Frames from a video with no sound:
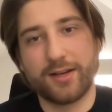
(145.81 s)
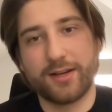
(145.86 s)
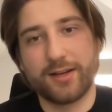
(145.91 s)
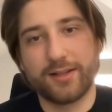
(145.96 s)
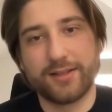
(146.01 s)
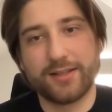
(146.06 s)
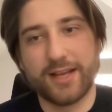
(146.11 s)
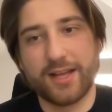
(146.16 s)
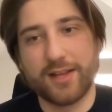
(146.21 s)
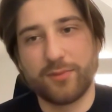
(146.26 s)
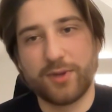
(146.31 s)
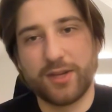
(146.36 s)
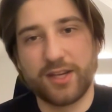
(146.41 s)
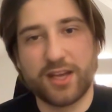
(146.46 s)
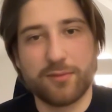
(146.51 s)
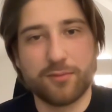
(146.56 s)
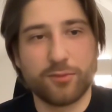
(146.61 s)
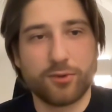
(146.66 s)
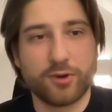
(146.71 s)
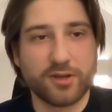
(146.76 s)
then became
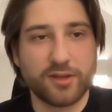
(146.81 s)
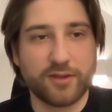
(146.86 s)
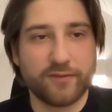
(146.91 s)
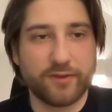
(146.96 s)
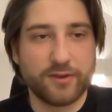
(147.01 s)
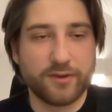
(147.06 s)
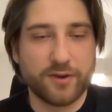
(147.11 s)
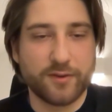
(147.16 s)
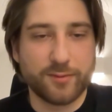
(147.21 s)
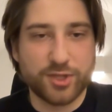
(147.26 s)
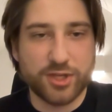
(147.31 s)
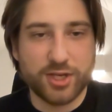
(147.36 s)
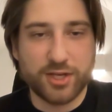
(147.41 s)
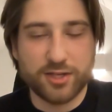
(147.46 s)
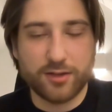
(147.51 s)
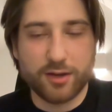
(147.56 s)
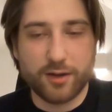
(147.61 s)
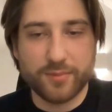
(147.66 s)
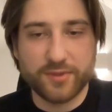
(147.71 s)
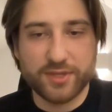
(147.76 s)
more of an
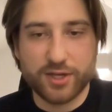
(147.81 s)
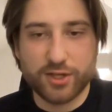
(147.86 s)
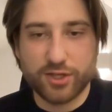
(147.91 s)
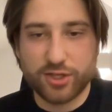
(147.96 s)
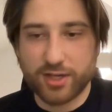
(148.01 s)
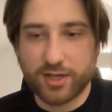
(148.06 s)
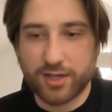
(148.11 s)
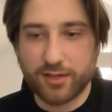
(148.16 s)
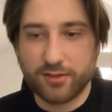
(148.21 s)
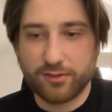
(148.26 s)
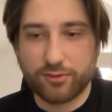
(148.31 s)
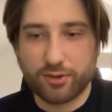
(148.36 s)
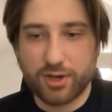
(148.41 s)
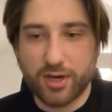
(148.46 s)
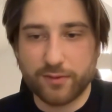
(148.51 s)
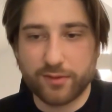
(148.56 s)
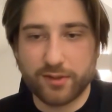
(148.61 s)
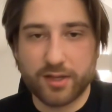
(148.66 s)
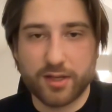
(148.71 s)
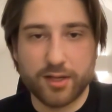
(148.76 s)
obsession
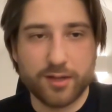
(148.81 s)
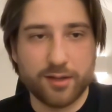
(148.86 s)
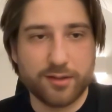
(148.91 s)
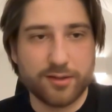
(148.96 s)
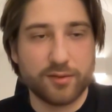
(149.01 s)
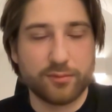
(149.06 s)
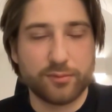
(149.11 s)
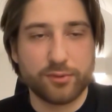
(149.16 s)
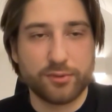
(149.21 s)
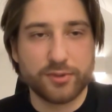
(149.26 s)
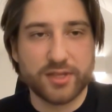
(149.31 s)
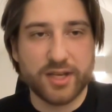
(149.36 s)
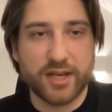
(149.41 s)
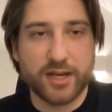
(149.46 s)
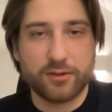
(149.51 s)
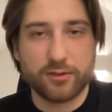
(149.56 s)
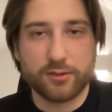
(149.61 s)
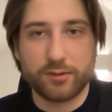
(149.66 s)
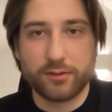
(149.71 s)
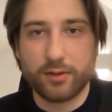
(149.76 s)
throughout the bull
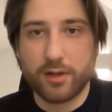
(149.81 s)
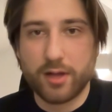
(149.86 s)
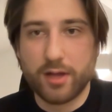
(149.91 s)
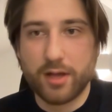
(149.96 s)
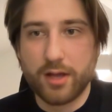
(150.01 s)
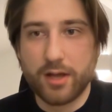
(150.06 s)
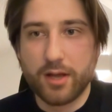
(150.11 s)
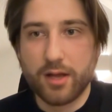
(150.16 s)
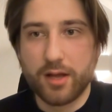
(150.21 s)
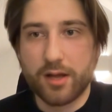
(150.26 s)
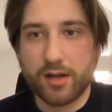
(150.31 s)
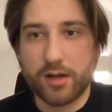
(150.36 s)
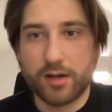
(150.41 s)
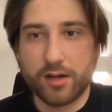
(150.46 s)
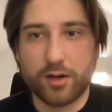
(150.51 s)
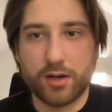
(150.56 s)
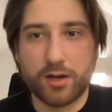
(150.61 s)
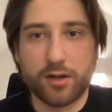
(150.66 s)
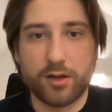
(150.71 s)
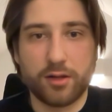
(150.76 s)
cycle.
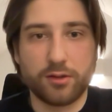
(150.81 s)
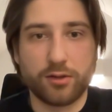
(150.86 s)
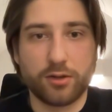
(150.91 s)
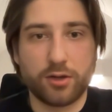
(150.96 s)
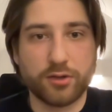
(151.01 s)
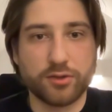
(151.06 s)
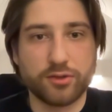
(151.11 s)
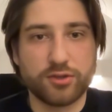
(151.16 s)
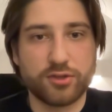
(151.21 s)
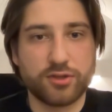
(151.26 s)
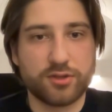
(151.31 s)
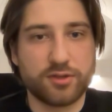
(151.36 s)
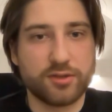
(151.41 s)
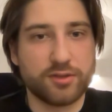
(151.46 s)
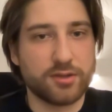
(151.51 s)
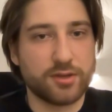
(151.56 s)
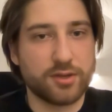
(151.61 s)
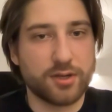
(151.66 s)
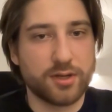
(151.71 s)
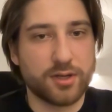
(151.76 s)
Launched
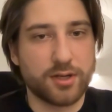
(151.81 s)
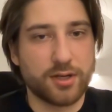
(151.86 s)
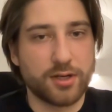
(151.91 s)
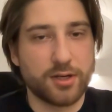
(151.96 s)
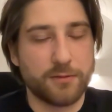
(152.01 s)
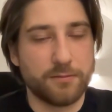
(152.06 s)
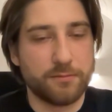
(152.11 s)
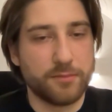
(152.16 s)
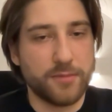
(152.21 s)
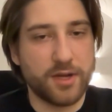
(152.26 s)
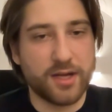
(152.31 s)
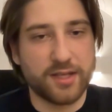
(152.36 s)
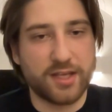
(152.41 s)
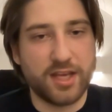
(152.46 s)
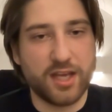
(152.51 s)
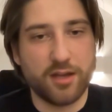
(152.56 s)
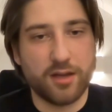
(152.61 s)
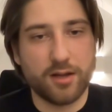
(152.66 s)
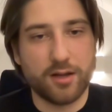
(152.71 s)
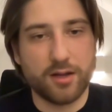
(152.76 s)
a
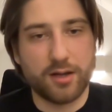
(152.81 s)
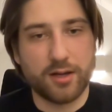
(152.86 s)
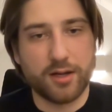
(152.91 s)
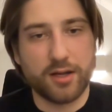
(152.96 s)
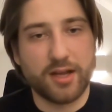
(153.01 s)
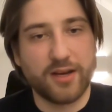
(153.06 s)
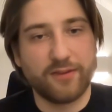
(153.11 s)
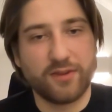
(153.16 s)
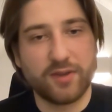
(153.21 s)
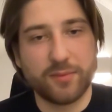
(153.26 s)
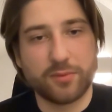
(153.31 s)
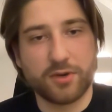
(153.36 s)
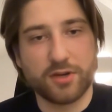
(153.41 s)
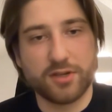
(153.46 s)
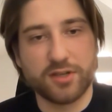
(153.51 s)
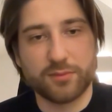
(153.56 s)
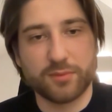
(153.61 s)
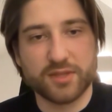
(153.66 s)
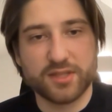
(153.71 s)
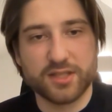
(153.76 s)
NFT
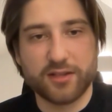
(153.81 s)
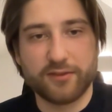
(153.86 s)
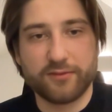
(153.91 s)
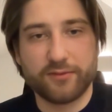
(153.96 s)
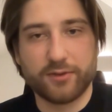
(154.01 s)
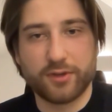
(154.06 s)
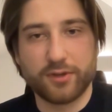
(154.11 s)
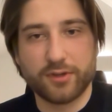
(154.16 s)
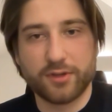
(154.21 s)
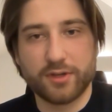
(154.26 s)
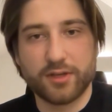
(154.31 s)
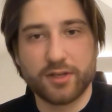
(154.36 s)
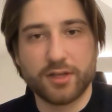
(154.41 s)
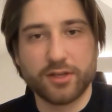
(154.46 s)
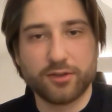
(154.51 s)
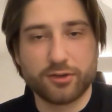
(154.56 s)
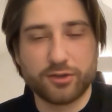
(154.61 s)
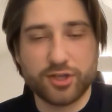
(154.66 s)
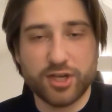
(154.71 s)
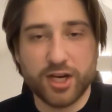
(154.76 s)
project myself on another
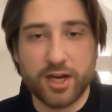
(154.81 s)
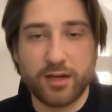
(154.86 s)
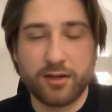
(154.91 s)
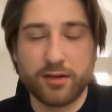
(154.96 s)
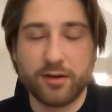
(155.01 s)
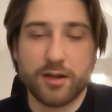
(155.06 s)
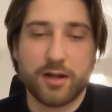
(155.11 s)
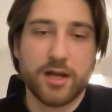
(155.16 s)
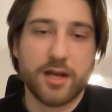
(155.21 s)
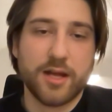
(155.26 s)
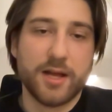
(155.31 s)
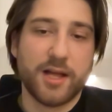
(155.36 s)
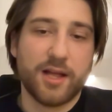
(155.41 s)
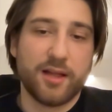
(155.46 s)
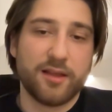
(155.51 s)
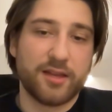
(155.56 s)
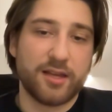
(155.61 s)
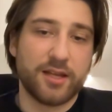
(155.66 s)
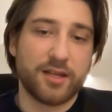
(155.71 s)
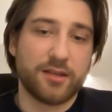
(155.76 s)
chain.
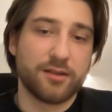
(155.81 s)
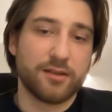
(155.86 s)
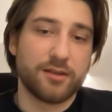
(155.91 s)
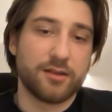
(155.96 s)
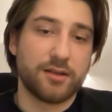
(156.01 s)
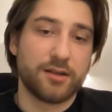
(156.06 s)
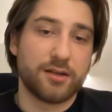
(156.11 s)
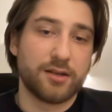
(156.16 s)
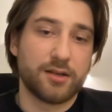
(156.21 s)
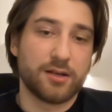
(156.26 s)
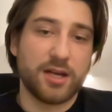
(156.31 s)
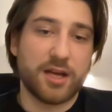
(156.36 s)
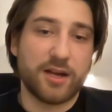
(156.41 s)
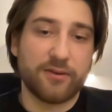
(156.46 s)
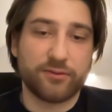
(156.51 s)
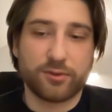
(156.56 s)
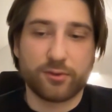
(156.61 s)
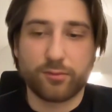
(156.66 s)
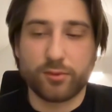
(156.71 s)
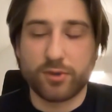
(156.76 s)
Then
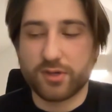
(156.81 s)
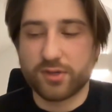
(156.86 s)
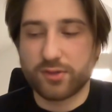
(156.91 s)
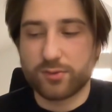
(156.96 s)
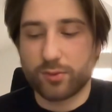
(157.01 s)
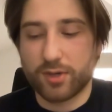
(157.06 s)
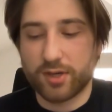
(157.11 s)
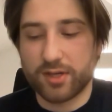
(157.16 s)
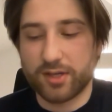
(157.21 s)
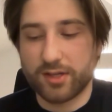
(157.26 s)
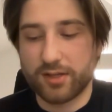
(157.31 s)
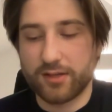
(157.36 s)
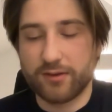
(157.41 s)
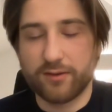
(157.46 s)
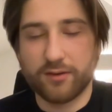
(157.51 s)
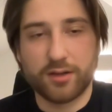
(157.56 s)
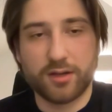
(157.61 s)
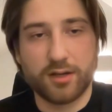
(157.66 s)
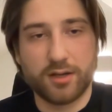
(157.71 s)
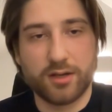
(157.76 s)
afterwards worked in
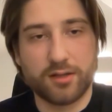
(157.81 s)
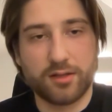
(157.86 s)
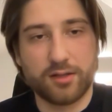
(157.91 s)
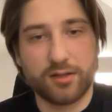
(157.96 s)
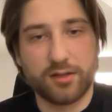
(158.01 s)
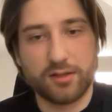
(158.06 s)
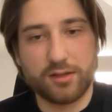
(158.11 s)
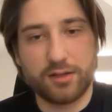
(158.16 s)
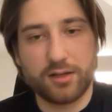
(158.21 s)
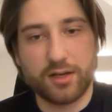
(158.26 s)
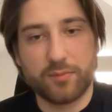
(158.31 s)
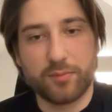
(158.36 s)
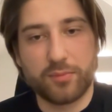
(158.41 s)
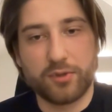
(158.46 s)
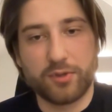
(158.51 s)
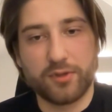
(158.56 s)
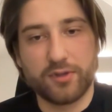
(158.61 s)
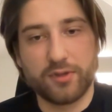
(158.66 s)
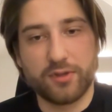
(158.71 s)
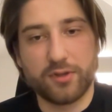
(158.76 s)
a
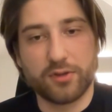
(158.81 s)
couple